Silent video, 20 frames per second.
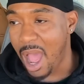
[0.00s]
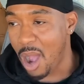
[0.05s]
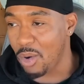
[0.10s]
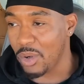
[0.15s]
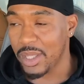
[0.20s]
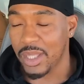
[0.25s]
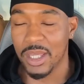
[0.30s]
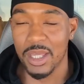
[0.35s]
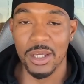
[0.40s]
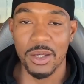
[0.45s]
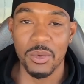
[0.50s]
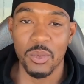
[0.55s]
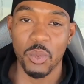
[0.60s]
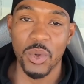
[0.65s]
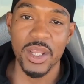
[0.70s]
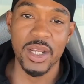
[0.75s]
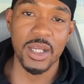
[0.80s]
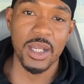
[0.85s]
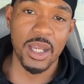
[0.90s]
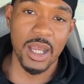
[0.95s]
out here
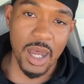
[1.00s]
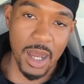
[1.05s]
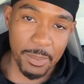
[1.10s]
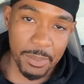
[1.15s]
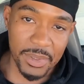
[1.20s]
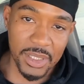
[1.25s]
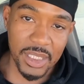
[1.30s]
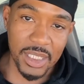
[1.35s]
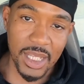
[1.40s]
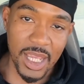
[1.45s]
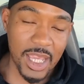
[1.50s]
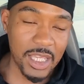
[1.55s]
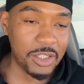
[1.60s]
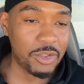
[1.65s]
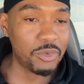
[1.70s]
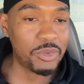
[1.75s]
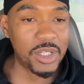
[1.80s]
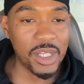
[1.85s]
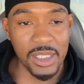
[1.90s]
with a company and you